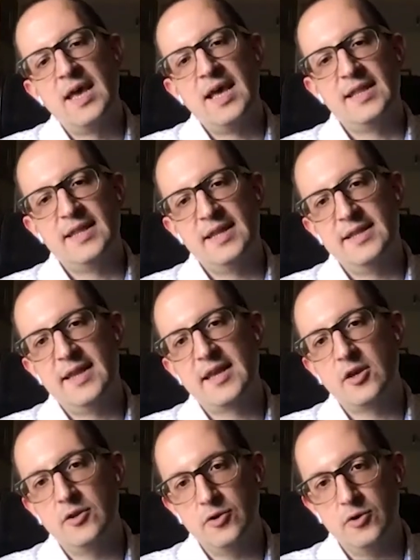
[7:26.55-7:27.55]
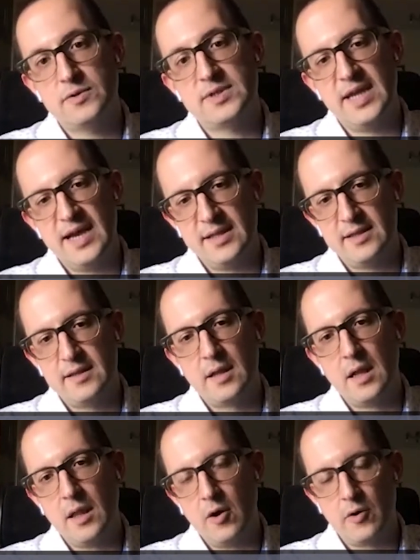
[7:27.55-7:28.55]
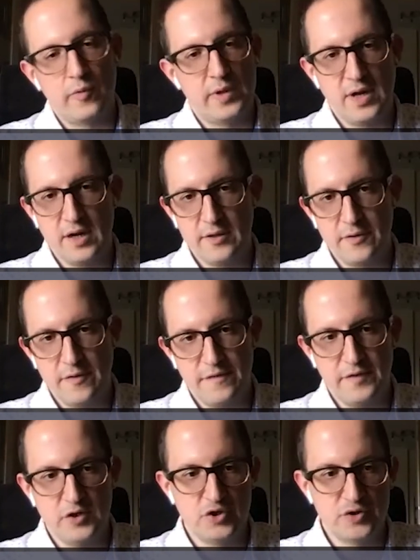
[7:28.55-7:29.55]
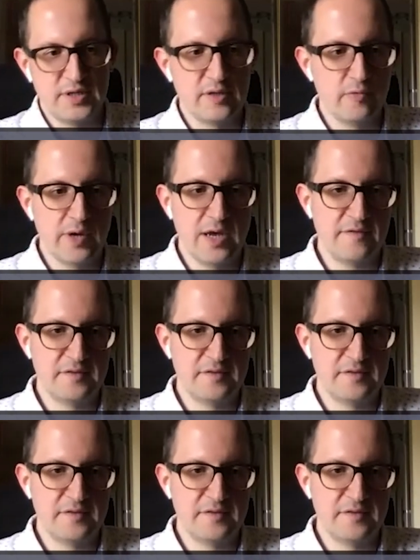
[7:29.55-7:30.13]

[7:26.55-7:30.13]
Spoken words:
And then they can use that along with other features that we have,